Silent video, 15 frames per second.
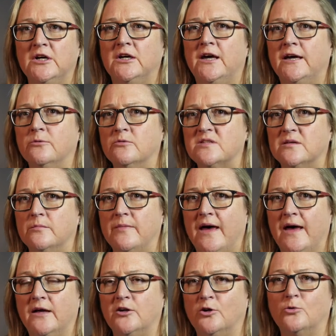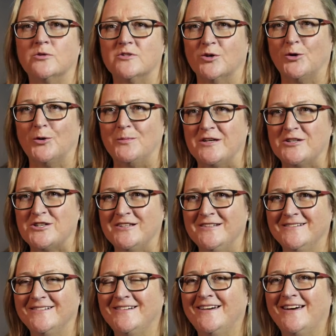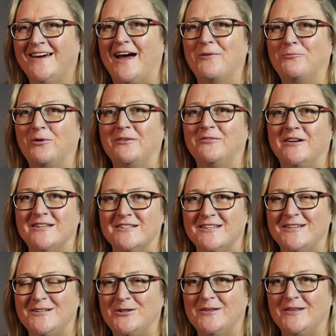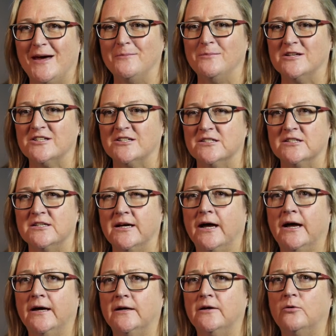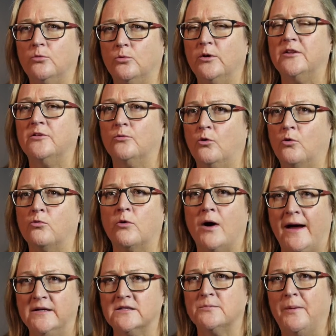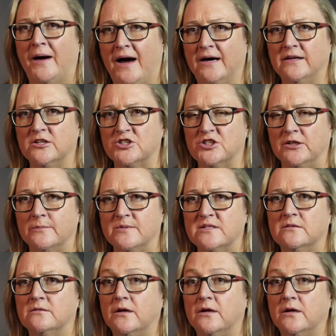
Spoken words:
He was a man who was on a mission, and we've continued that mission today with great partnerships.